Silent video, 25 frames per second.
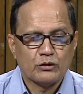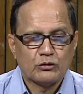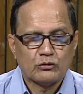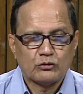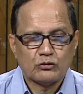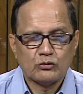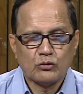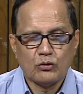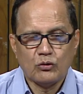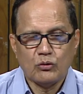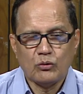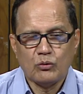
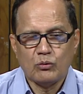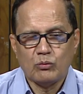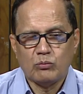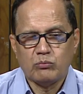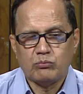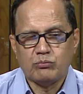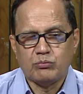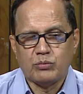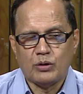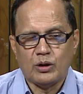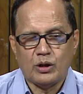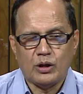
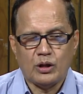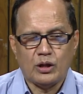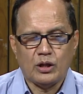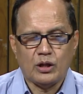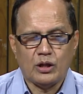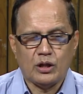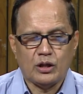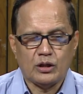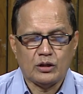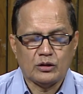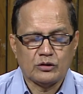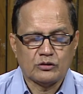
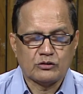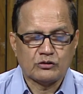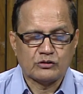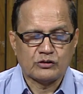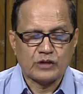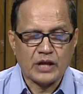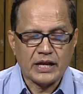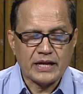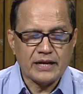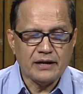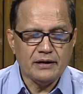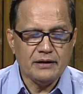So,
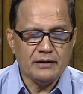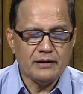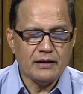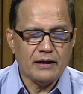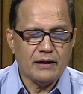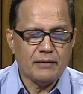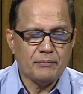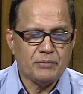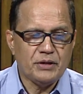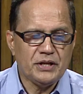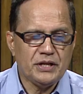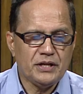second
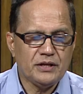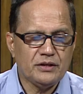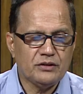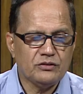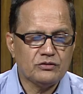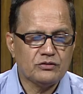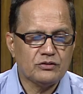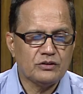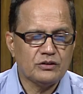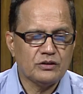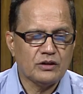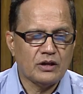meaning
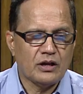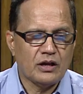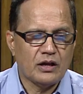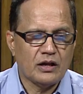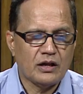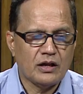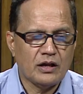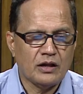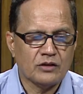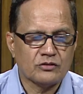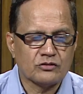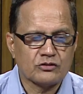is
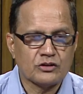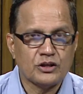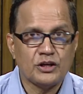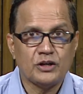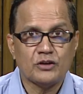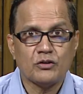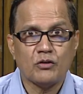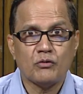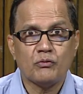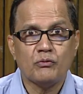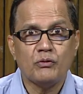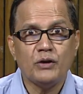a
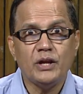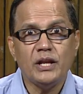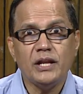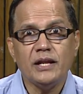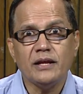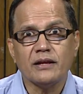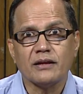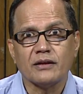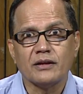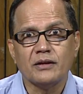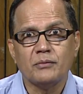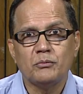state of
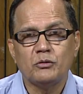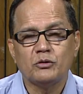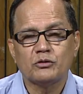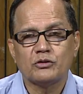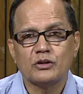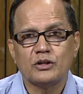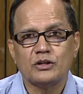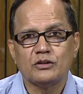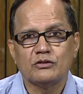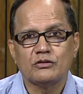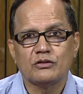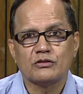feeling,
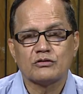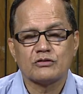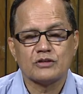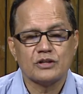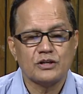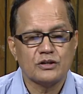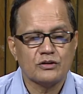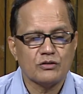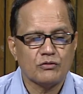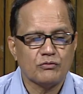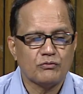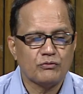emotion is a
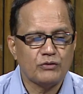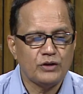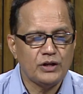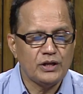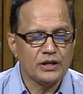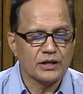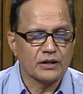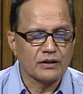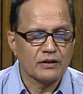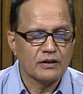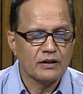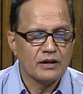state of
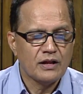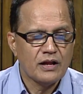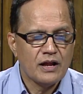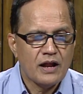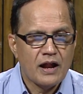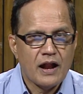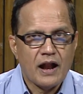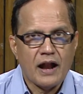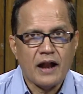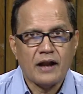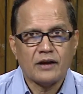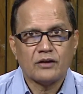feeling,
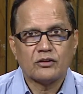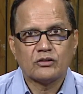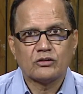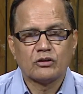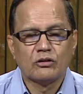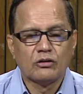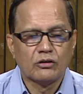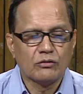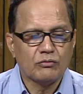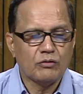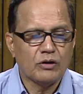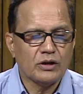and
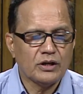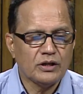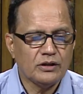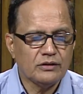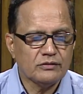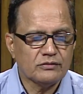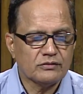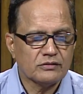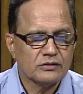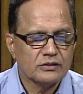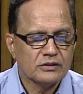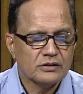third one
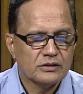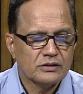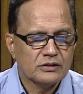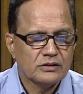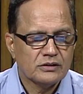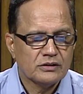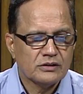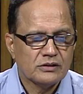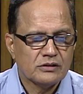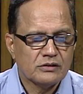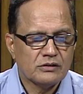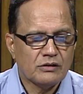is
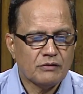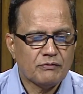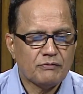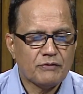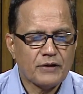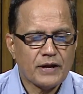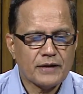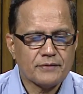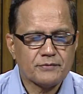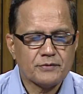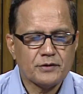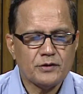
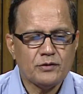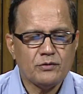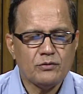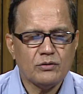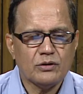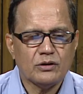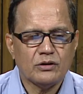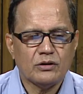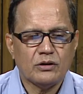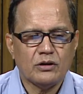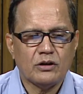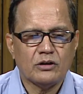affective
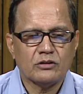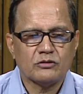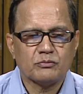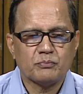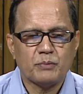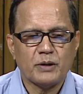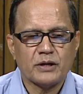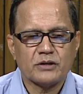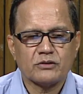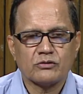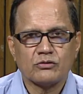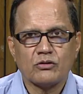
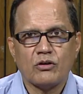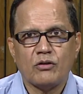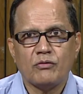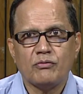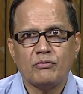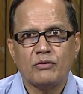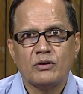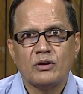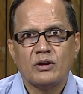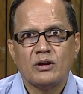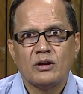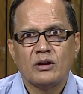aspects
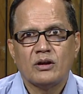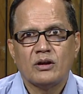of